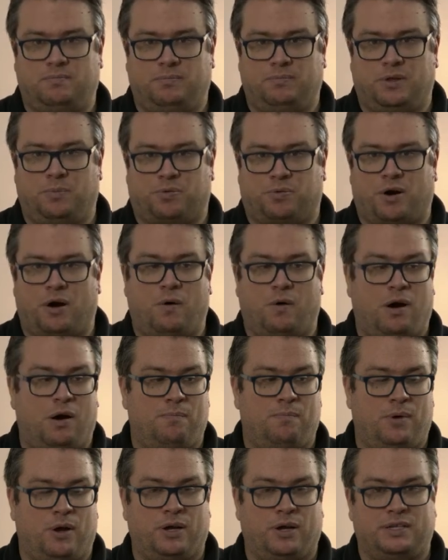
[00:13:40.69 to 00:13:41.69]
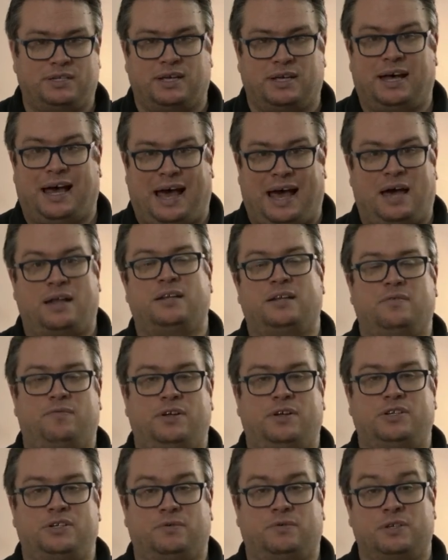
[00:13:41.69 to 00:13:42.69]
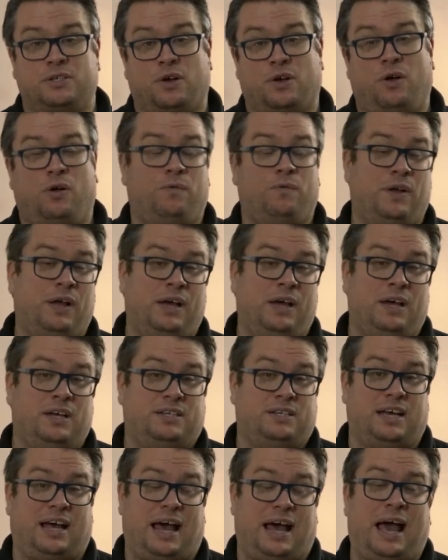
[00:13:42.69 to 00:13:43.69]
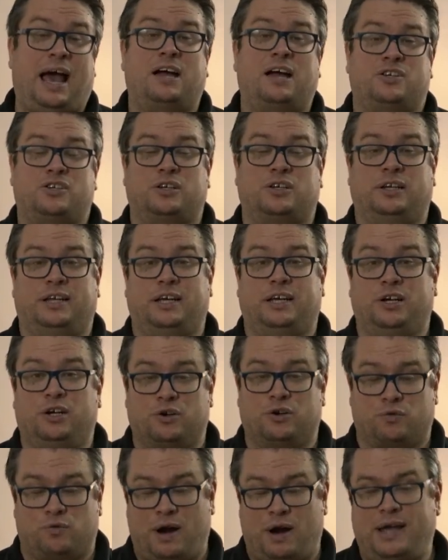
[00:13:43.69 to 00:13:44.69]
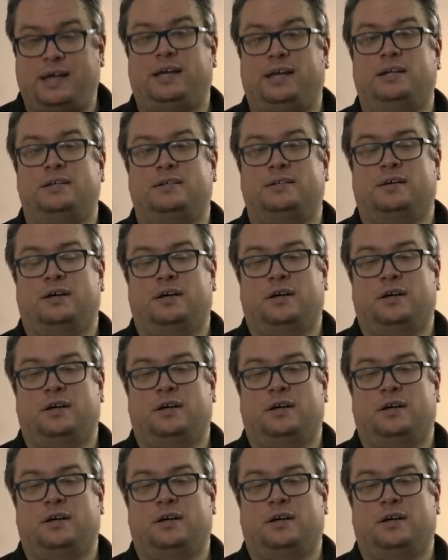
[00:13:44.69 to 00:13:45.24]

the ProArt monitor and DaVinci Resolve to actually grade